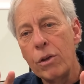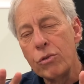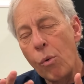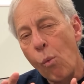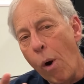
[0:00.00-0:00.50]

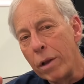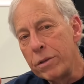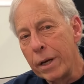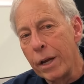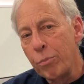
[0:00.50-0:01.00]
So once
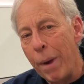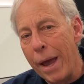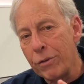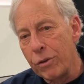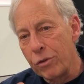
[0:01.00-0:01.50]
it gets
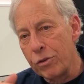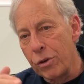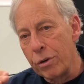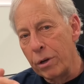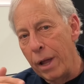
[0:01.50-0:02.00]
past a
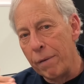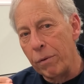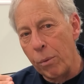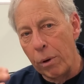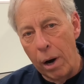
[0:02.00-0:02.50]
certain
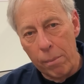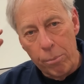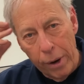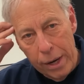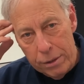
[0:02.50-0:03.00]
level where our
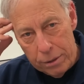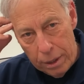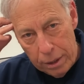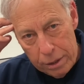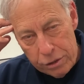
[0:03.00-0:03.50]
brains
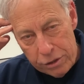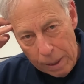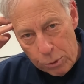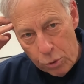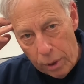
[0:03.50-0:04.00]
can
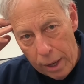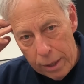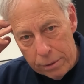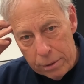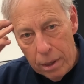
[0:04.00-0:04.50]

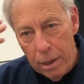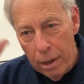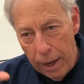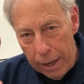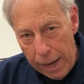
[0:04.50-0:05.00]
conceptualize
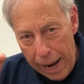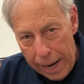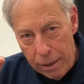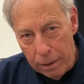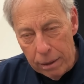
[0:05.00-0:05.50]
and
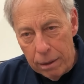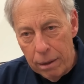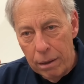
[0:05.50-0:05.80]
handle it,